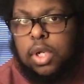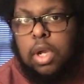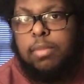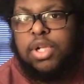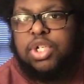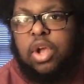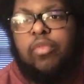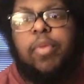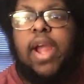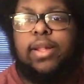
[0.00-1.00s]
on my
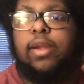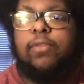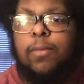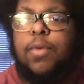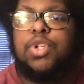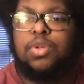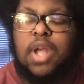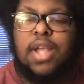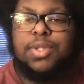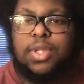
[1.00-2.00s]
shelf back there from what you
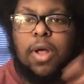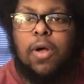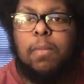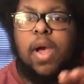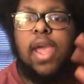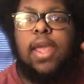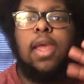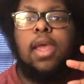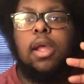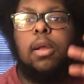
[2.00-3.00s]
guys saw in my
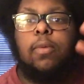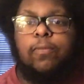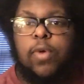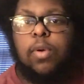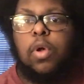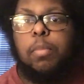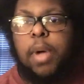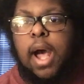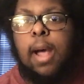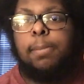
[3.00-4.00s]
Funko
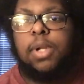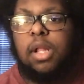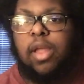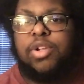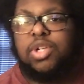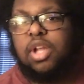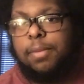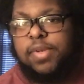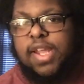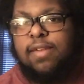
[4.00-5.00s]
Pop collection
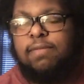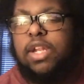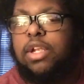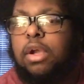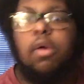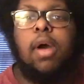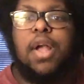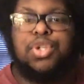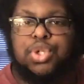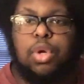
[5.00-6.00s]
updated video
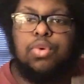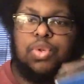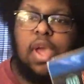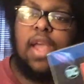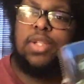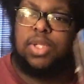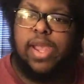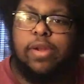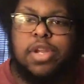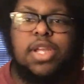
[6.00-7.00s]
I showed you guys
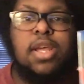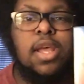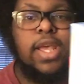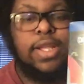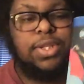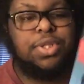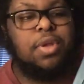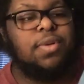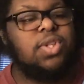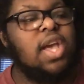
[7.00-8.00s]
Terry.
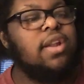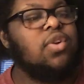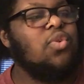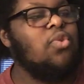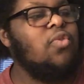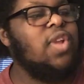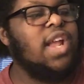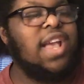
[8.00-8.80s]
So it's kind of cool that I